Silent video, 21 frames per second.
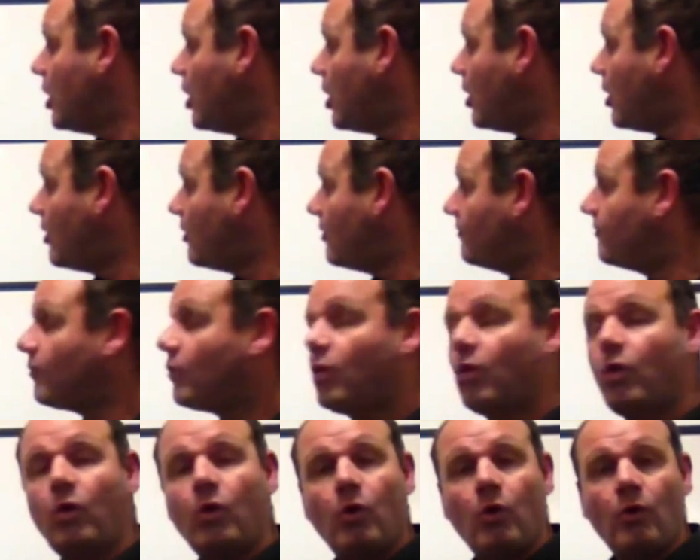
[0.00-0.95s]
of
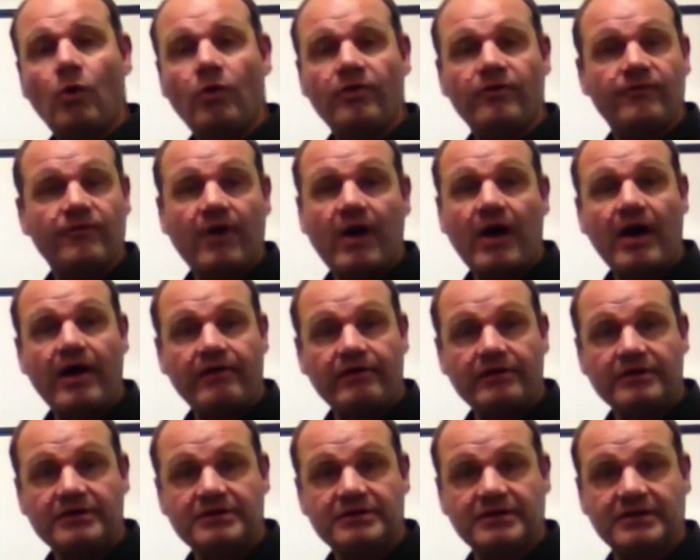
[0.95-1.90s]
all the
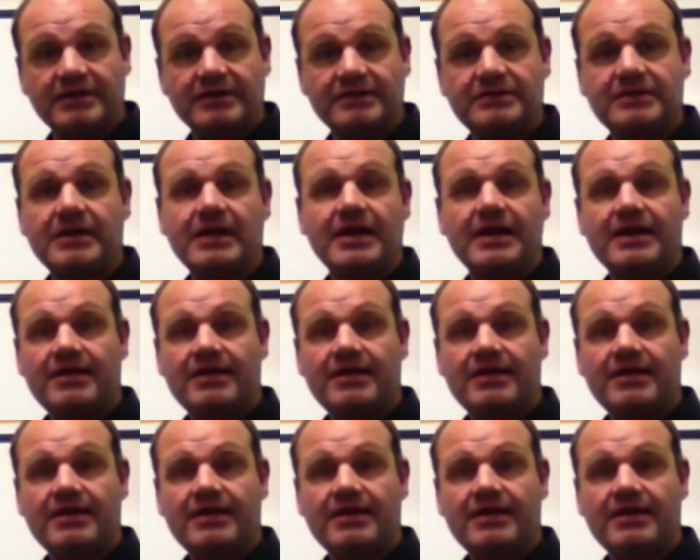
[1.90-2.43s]
viruses